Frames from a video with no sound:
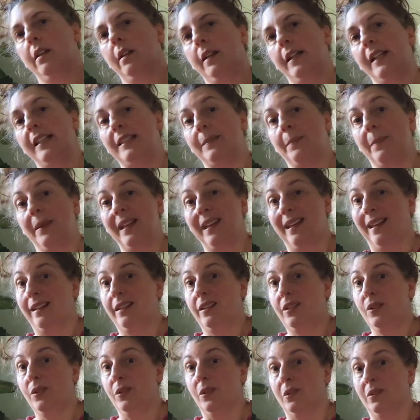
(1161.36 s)
It's big
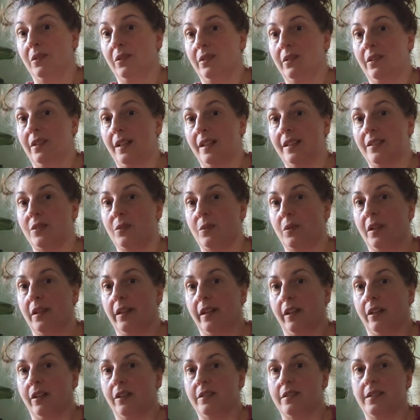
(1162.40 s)
too. It's a really
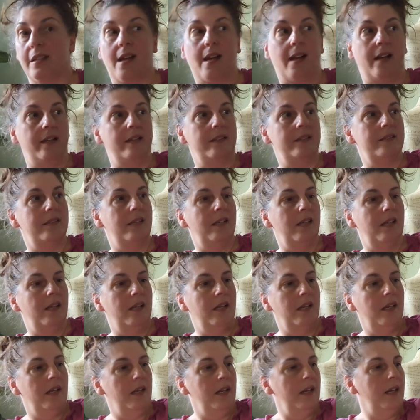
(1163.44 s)
good size.
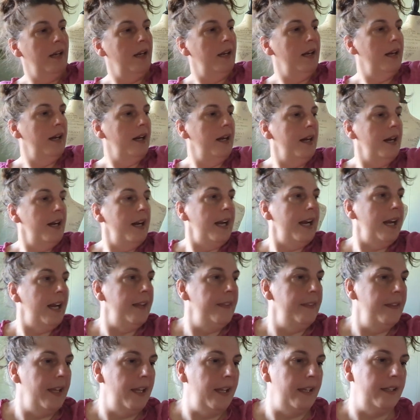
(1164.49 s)

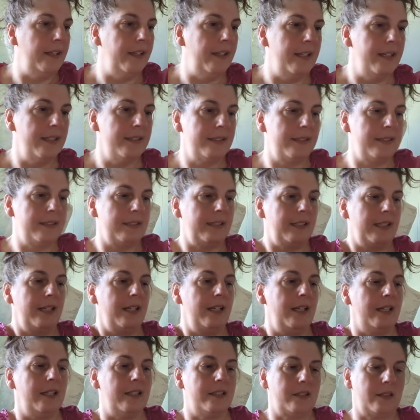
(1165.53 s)
And then this
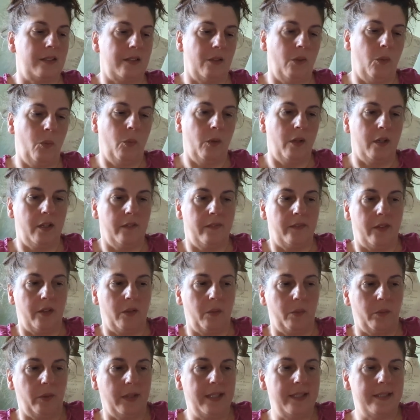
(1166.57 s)
is one of the
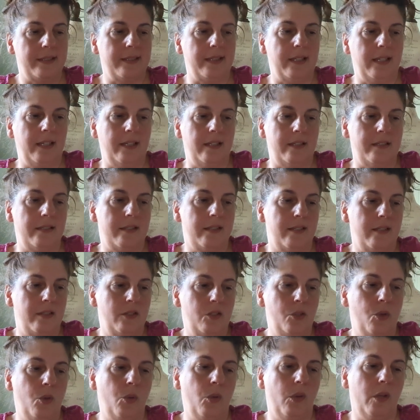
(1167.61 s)
recent
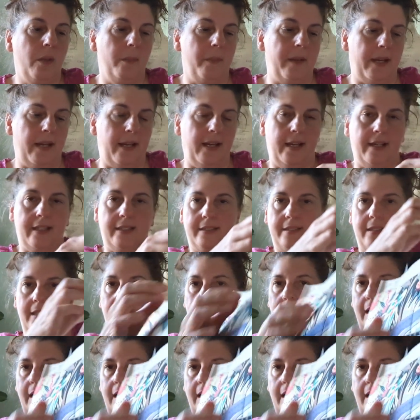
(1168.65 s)
tool bags that